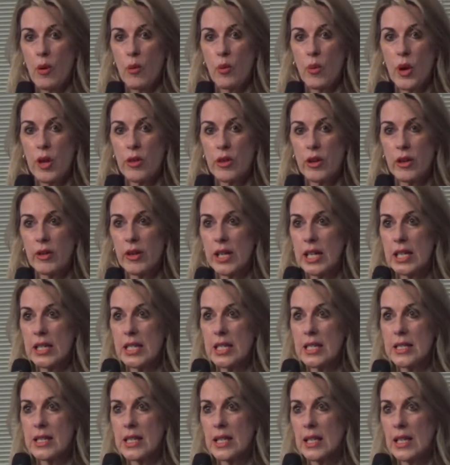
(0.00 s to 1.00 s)
Whether it
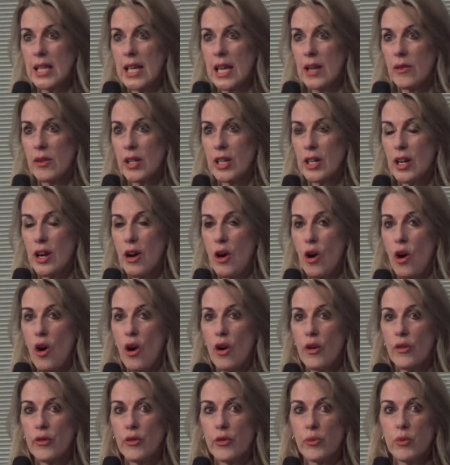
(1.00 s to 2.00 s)
is in the area
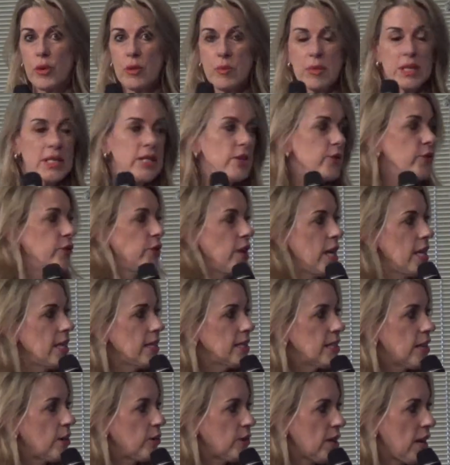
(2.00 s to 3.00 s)
of women's affairs,
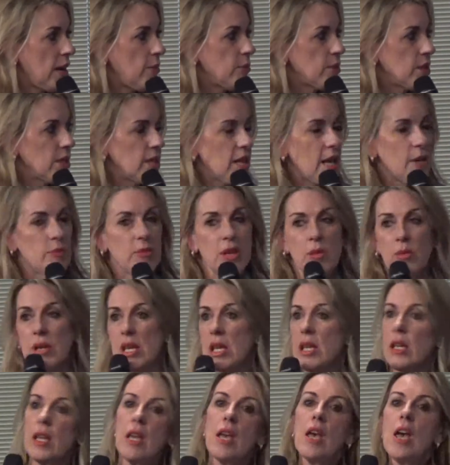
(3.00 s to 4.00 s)
and I'll come to that in a
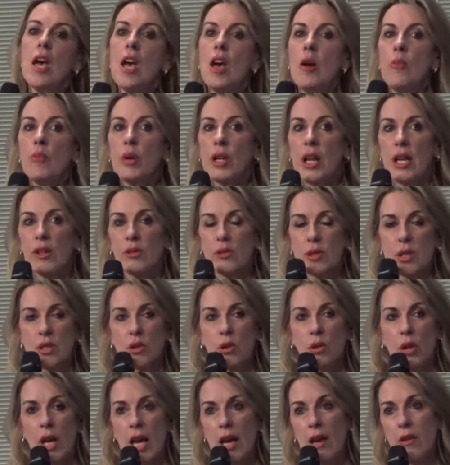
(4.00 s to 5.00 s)
minute, but I
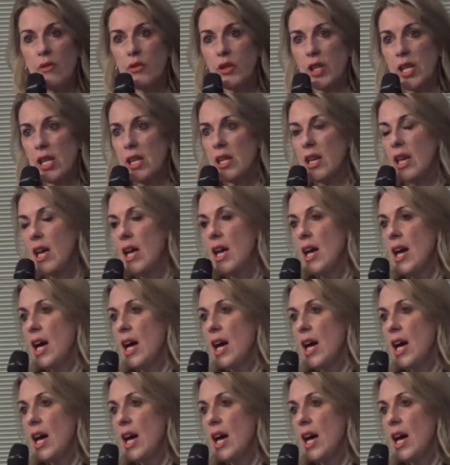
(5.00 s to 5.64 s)
also have the